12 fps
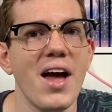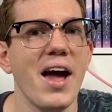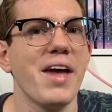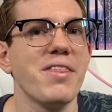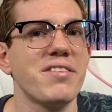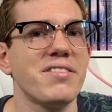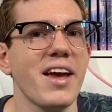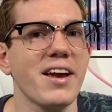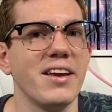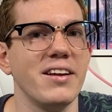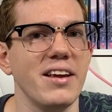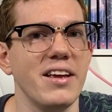and the
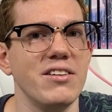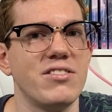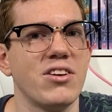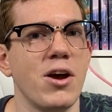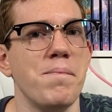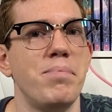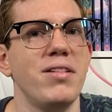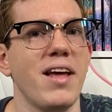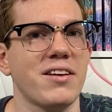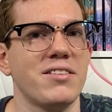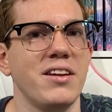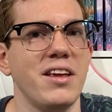second is
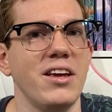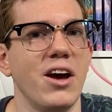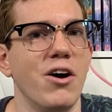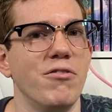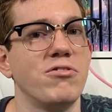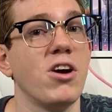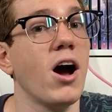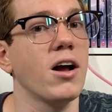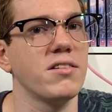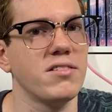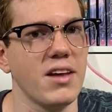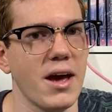complexity of
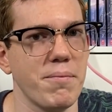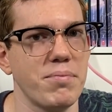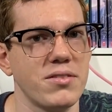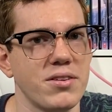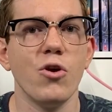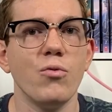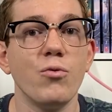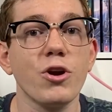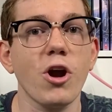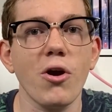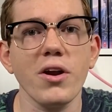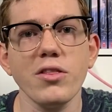concept.
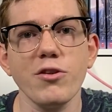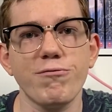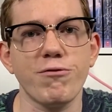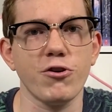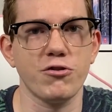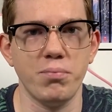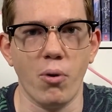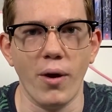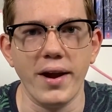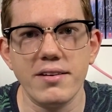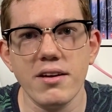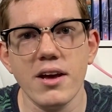Regarding the first point,